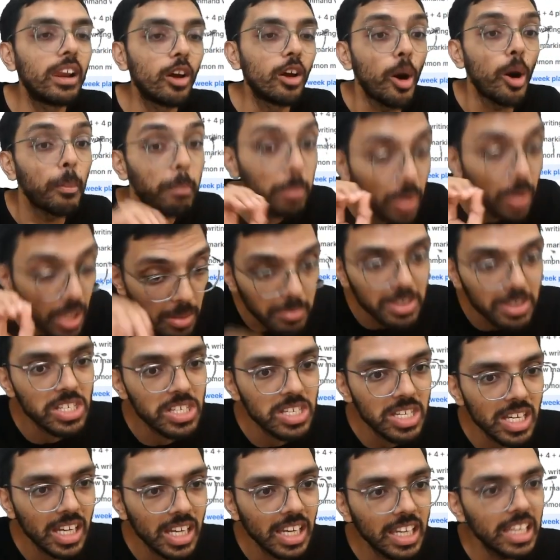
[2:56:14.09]

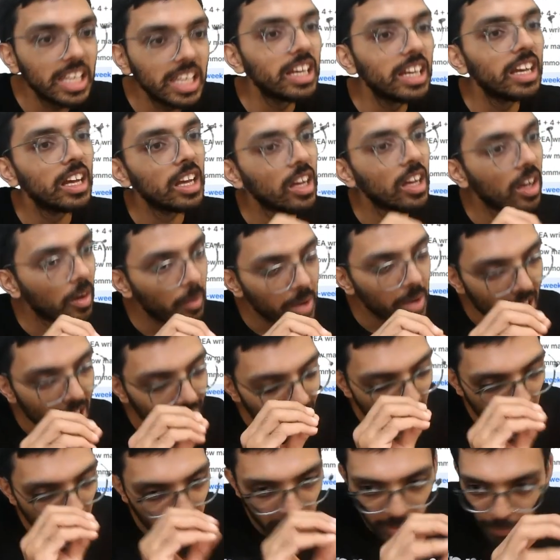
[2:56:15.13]
Optimistically, we have
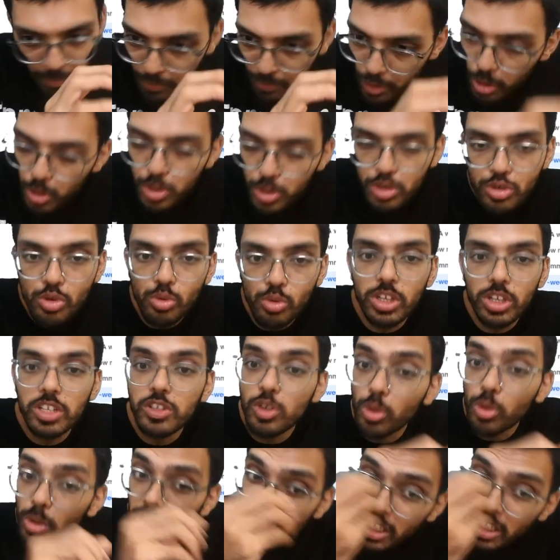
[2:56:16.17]
had few students do
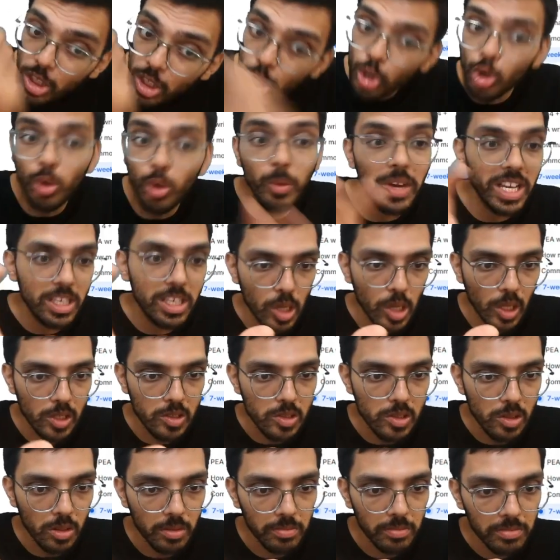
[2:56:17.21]
it in 2 weeks also.
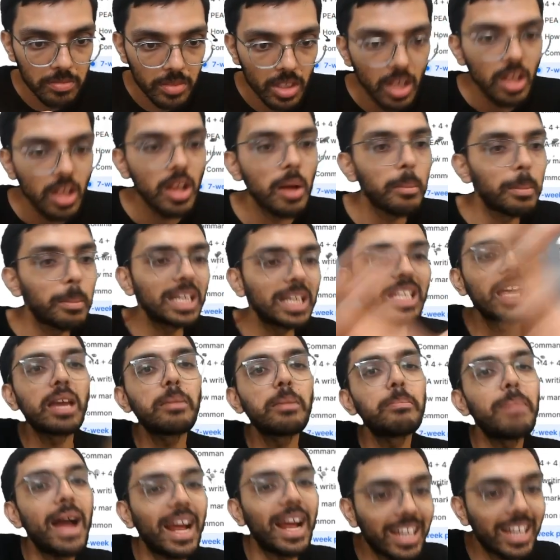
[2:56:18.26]
But their
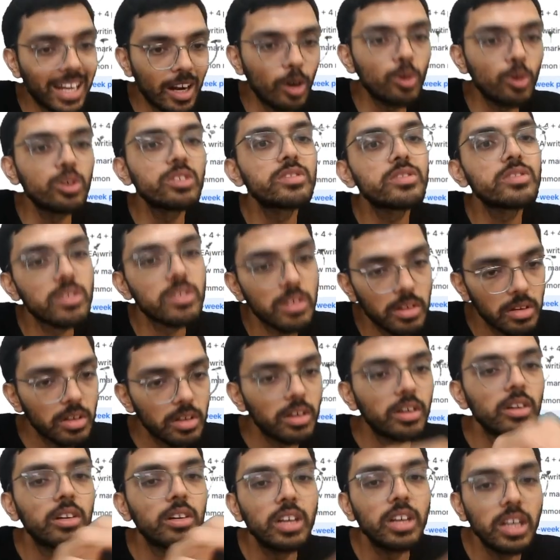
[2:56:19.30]
backgrounds
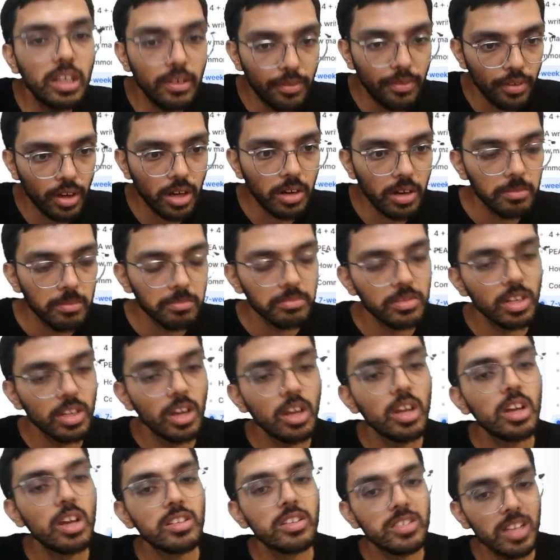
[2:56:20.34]
differ.
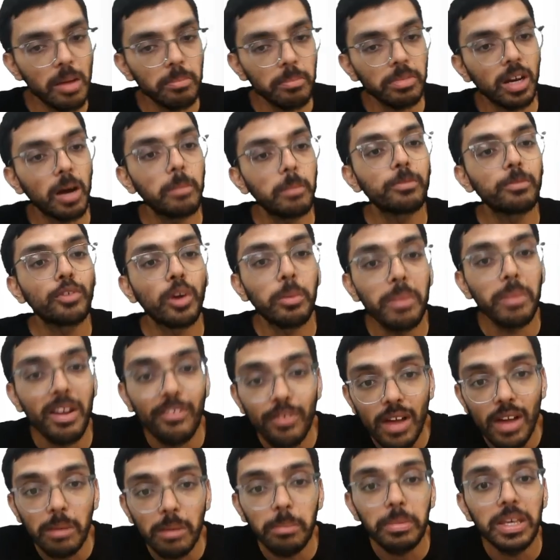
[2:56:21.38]
Some come from
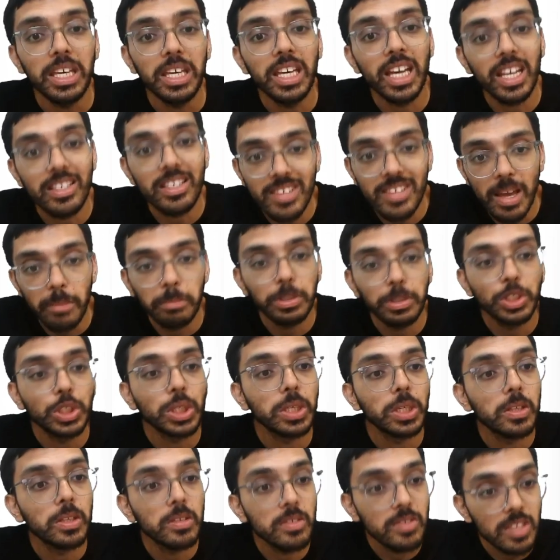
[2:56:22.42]
FLP,
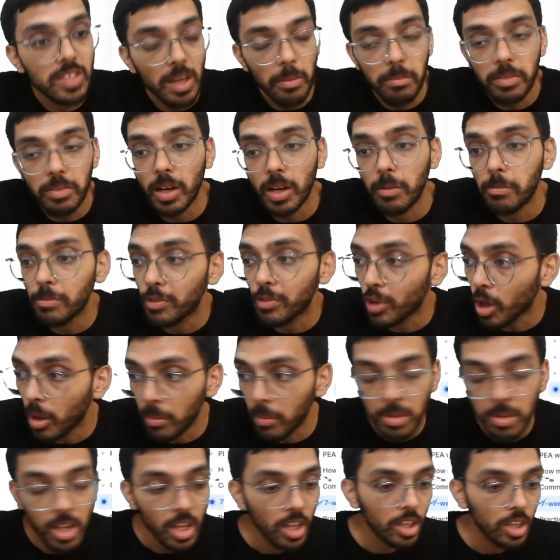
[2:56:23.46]
exemptions, some come from,
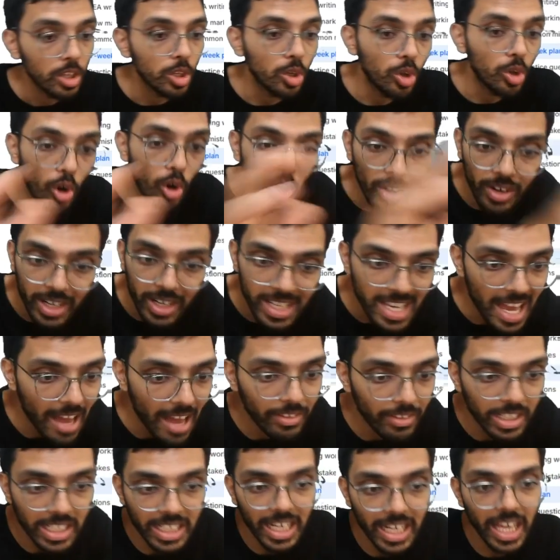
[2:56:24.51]
already
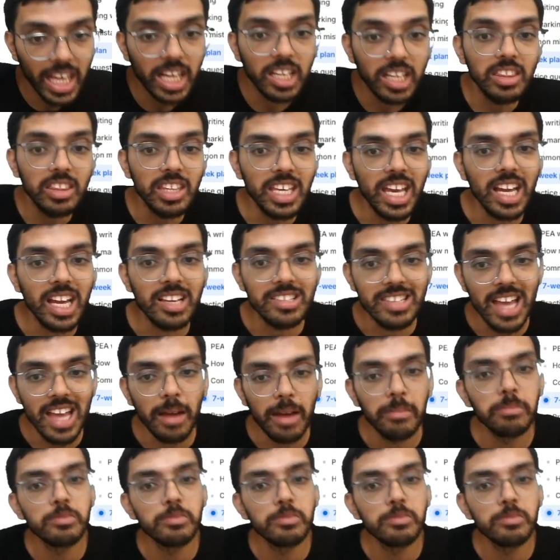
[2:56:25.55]
having taken the exam.